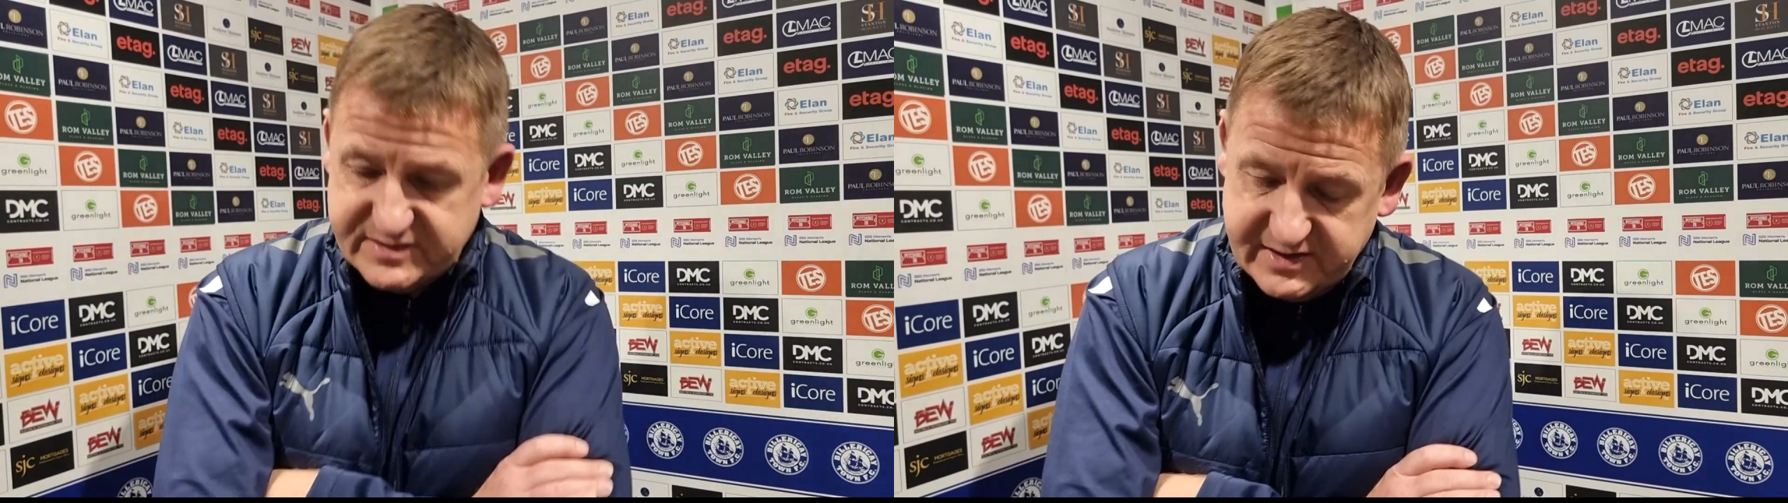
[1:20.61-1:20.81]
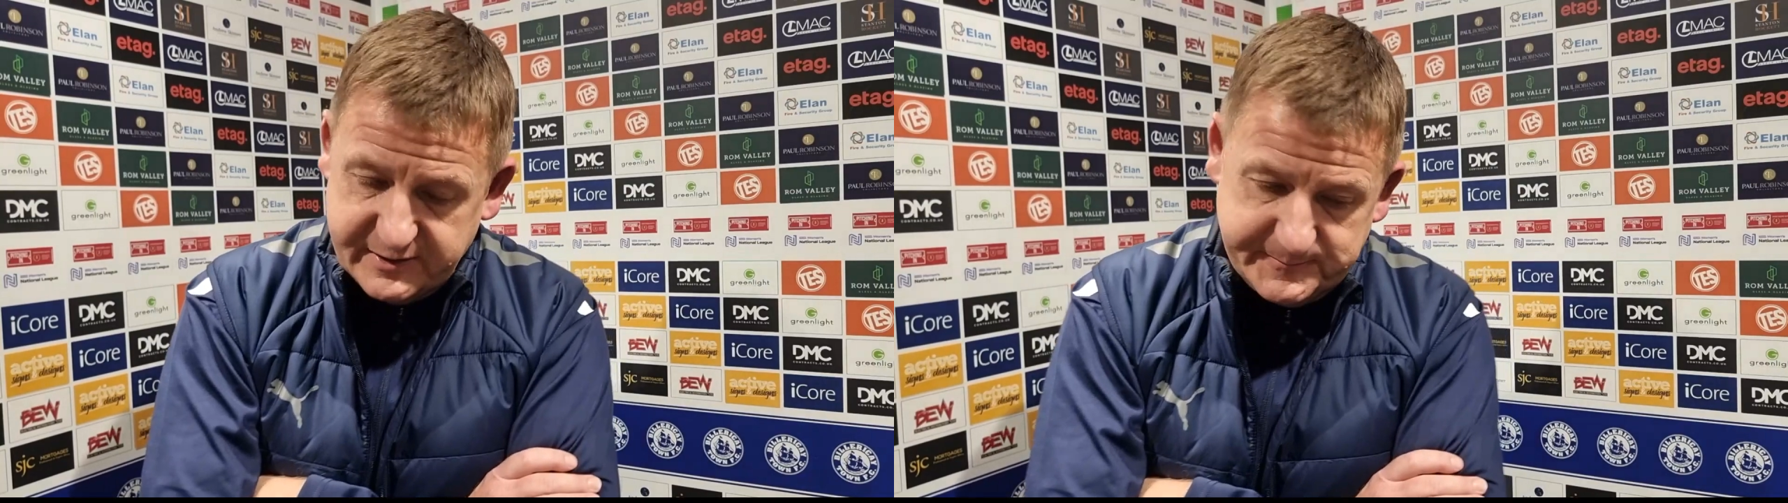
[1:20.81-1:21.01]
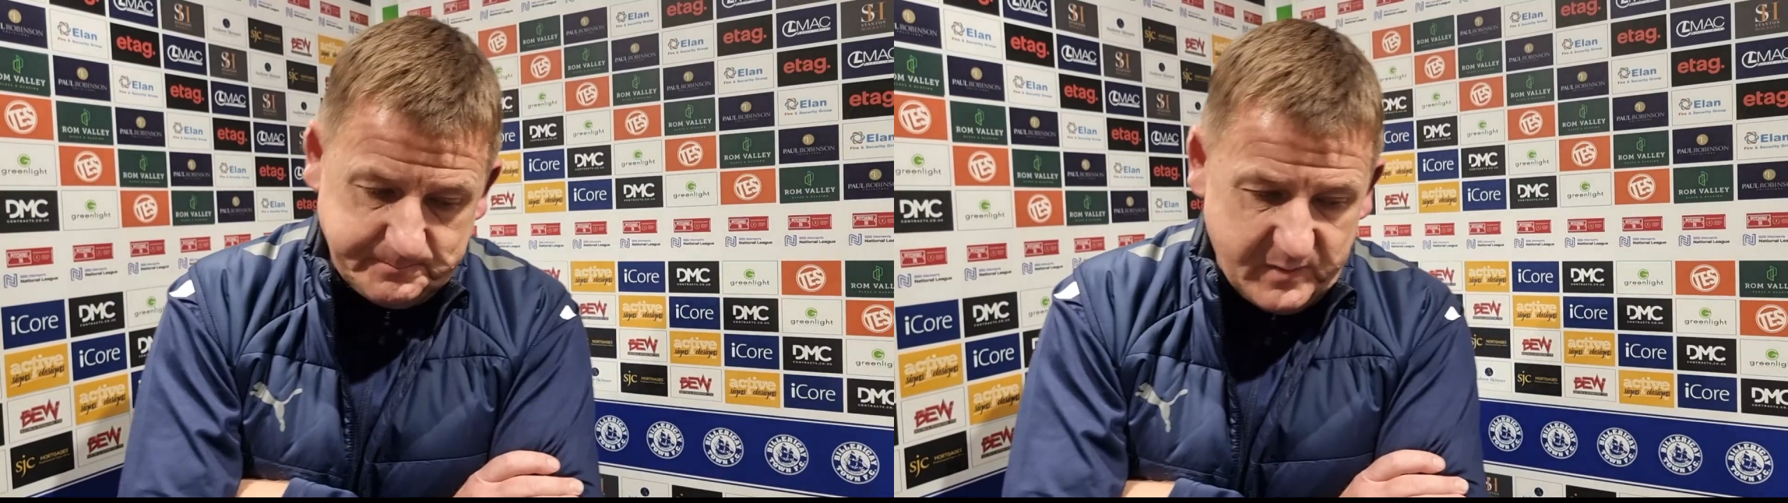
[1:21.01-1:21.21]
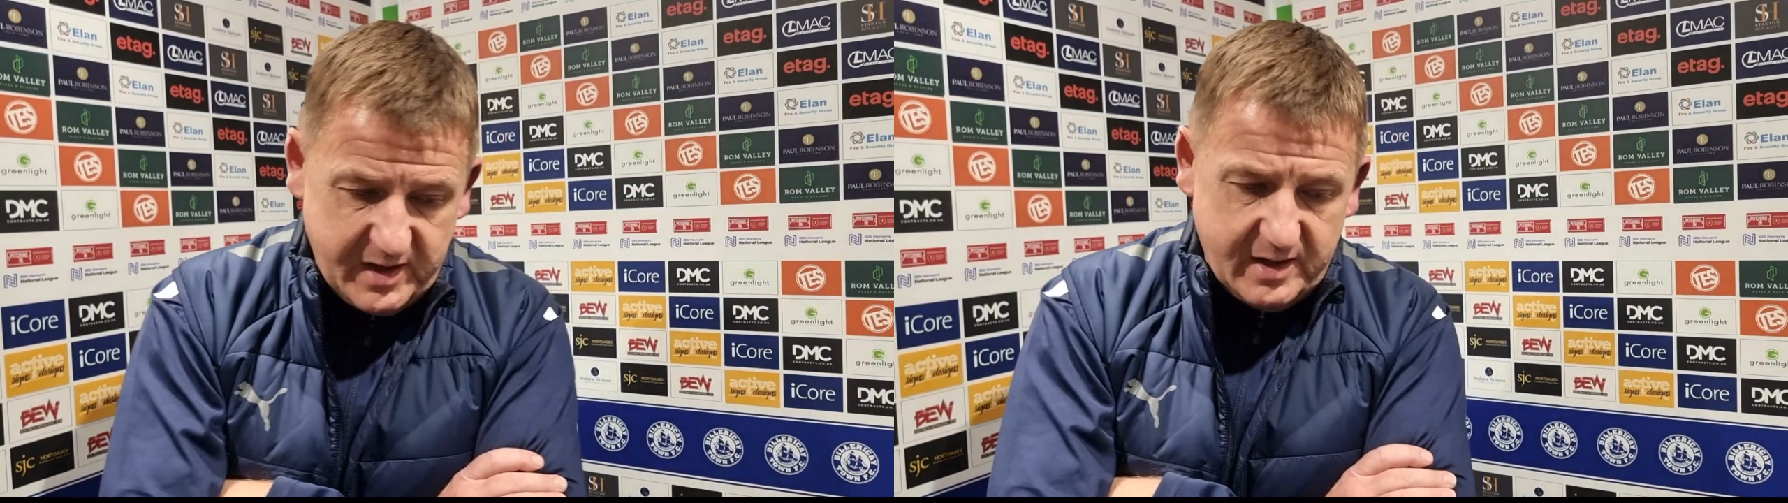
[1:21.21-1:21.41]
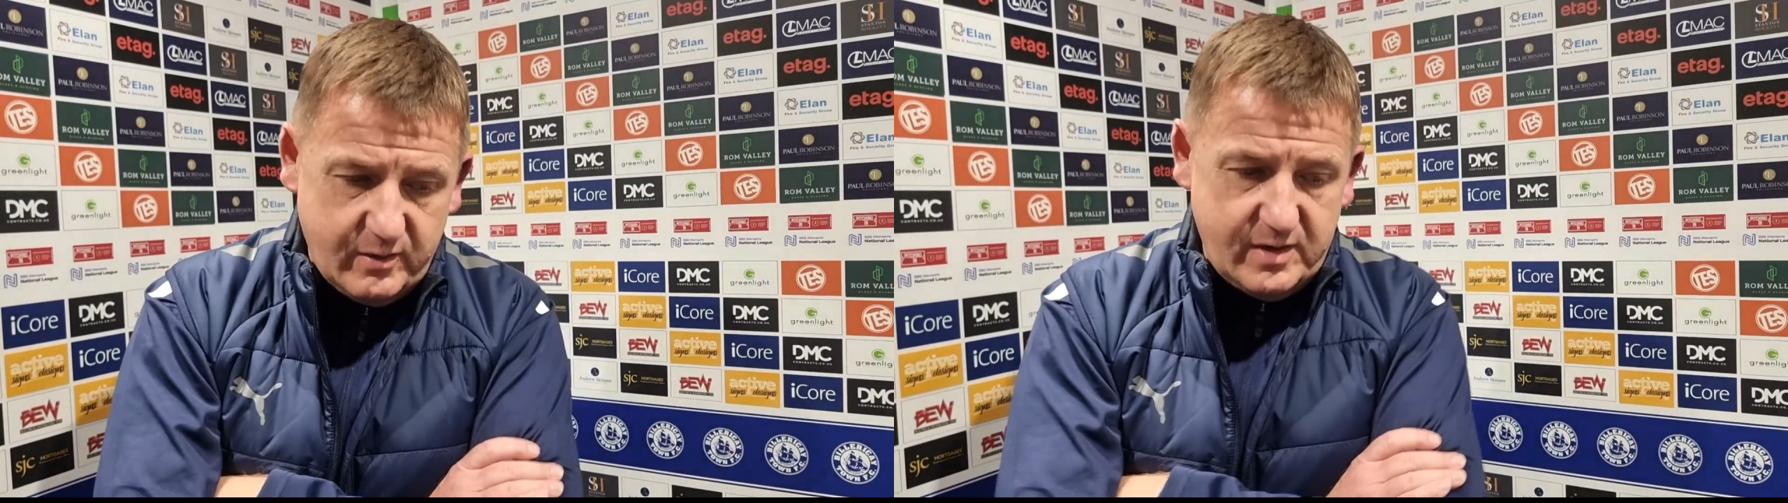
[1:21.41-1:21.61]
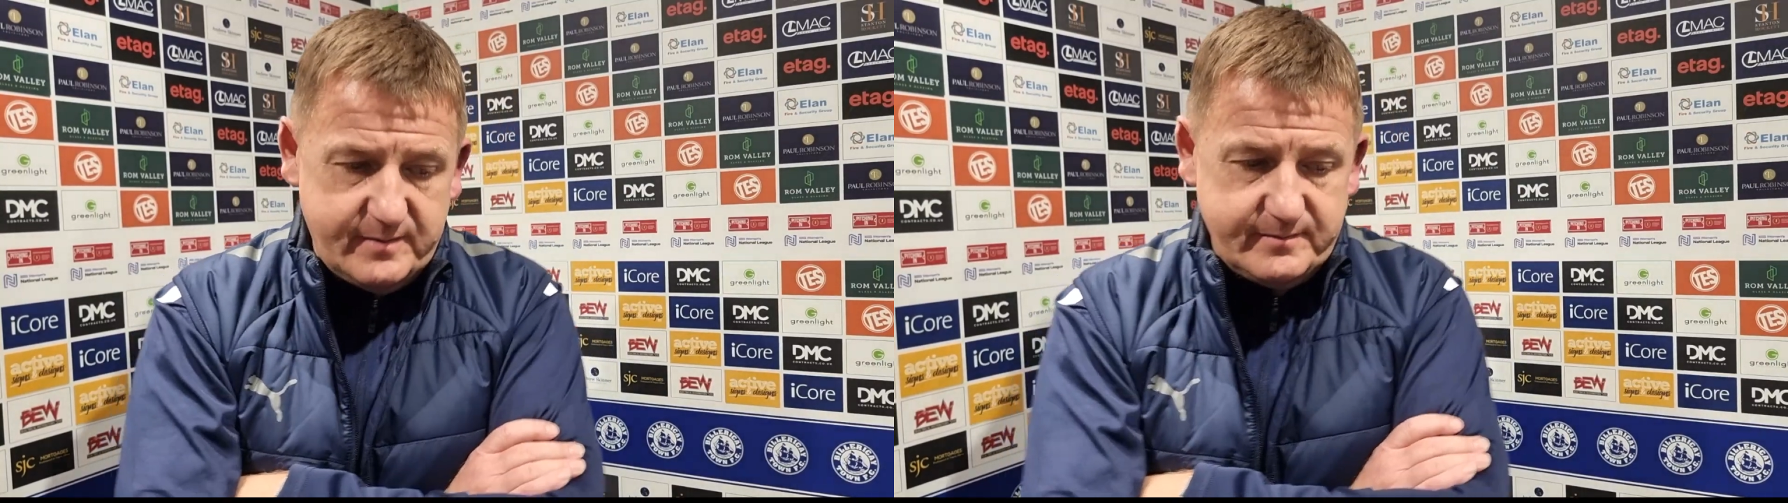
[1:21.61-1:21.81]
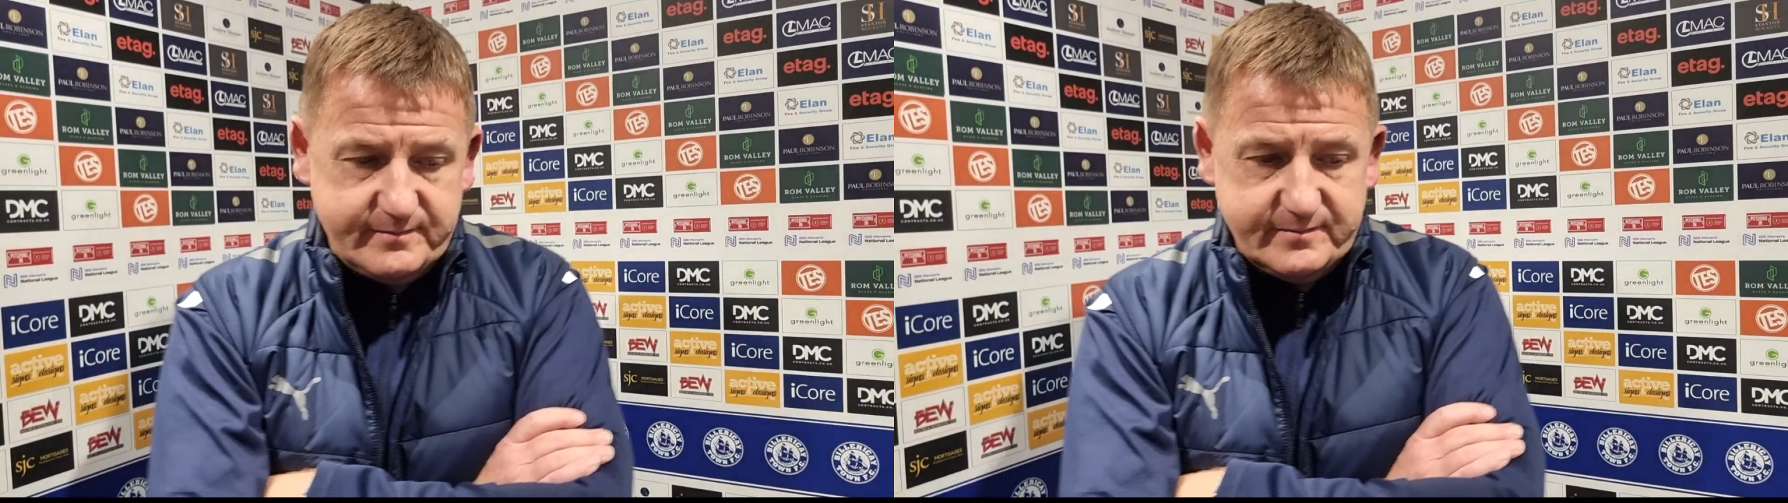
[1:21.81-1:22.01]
So, you know,